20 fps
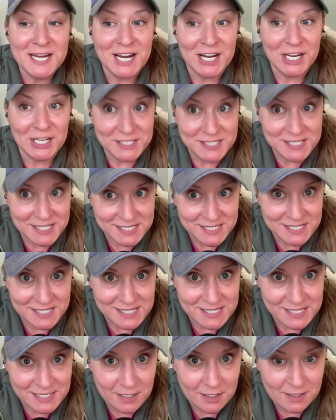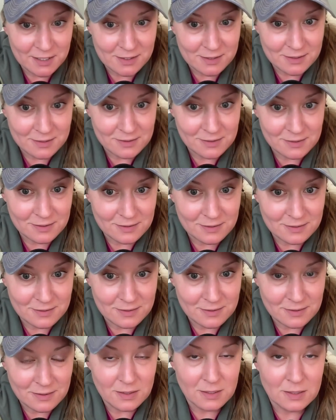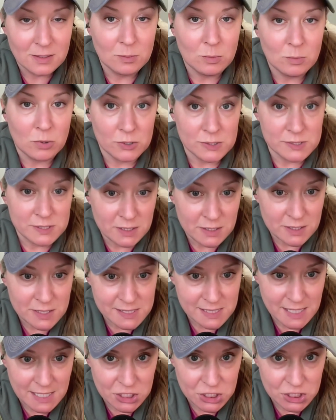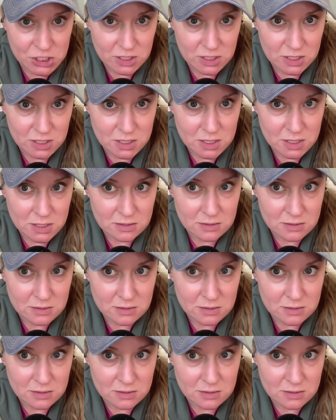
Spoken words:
consistency, personalization,